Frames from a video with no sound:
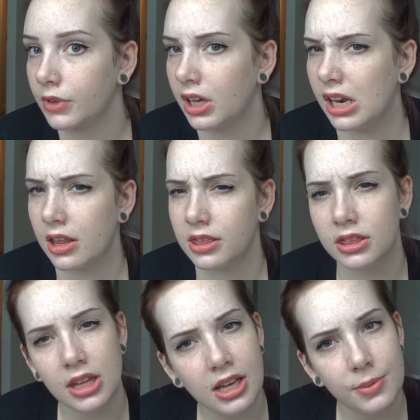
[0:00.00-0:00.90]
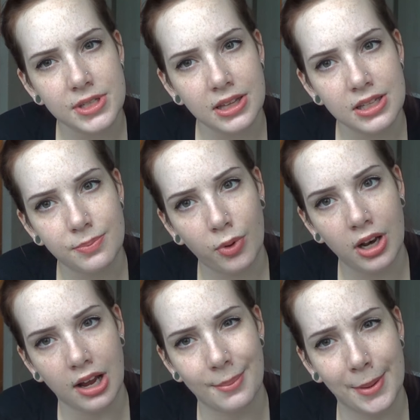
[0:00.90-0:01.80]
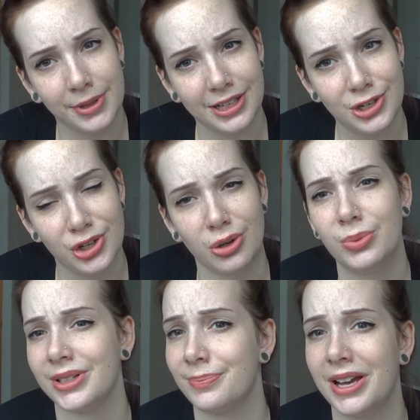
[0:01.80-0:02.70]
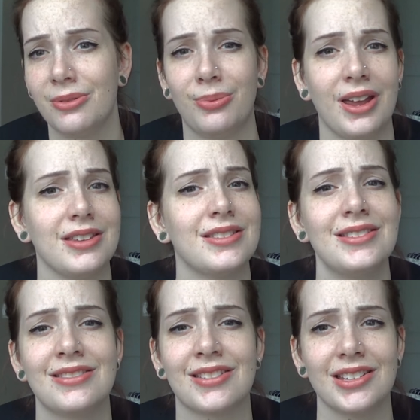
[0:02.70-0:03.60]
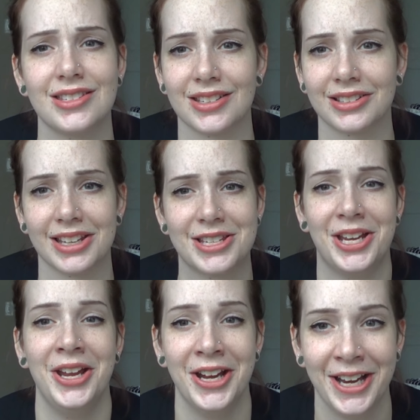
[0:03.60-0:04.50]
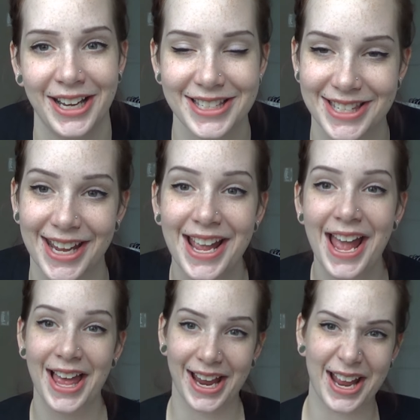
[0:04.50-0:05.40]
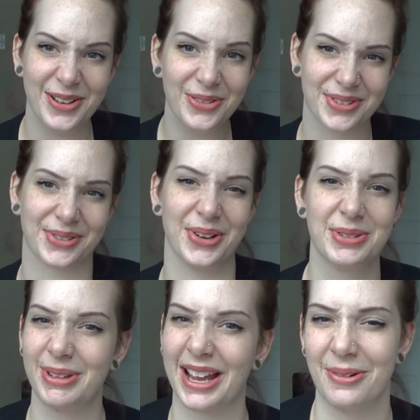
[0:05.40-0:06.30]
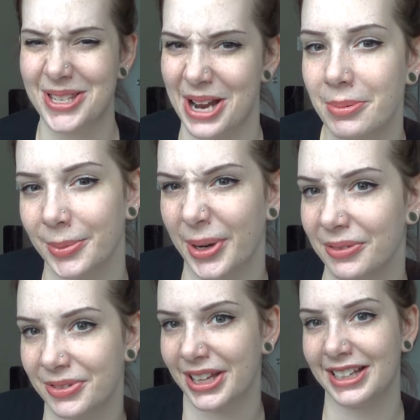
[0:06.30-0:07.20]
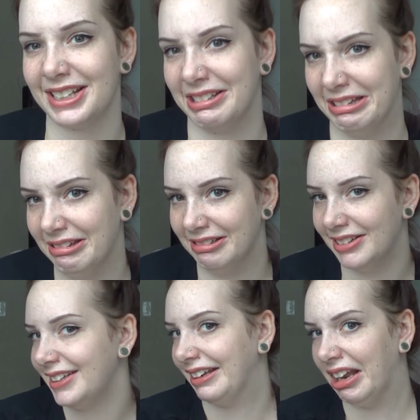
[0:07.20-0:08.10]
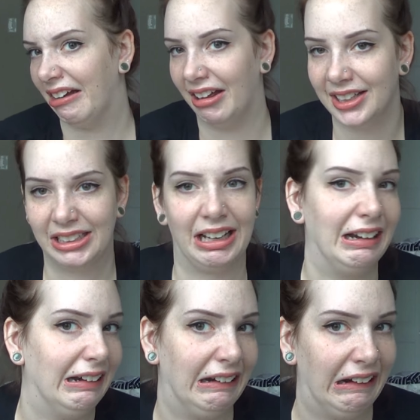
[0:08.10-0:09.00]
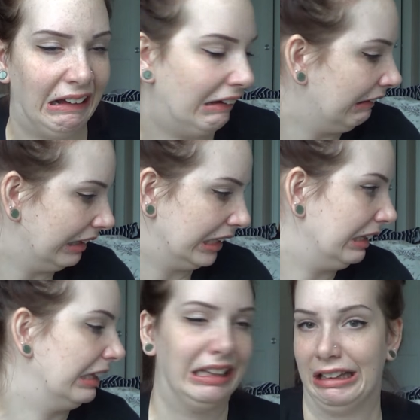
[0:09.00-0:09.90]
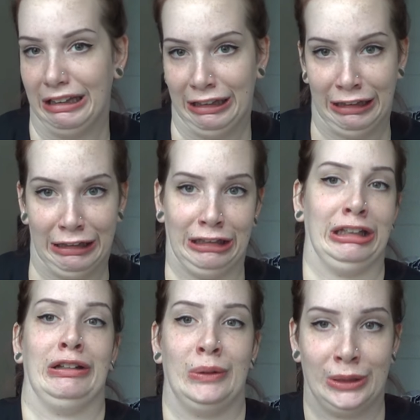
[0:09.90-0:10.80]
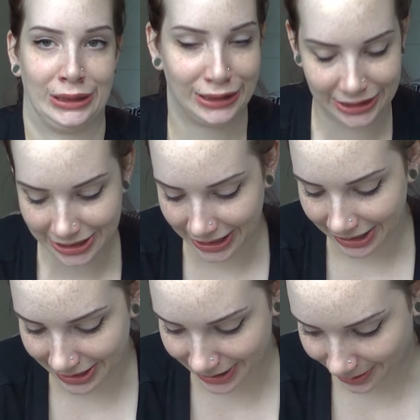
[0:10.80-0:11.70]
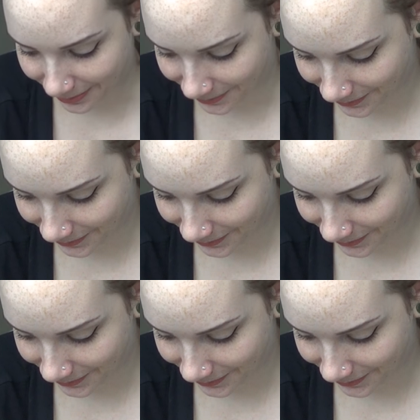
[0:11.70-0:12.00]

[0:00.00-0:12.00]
I think it was at this point I got my bloody show, which by the way is disgusting. Like seriously, like I knew it was gross, but like I was not prepared for that. Like, ew, no. Ugh. Ugh.